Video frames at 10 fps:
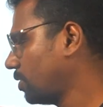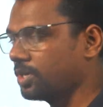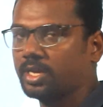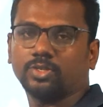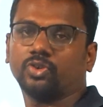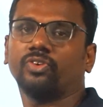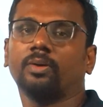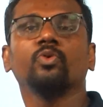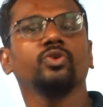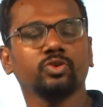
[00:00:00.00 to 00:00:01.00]
Okay, so we are
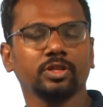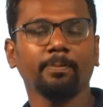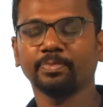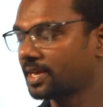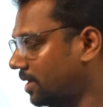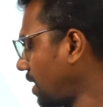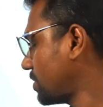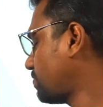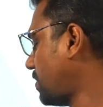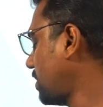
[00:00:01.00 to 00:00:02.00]
moving to the
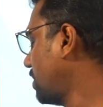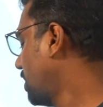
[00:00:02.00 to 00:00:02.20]
last part,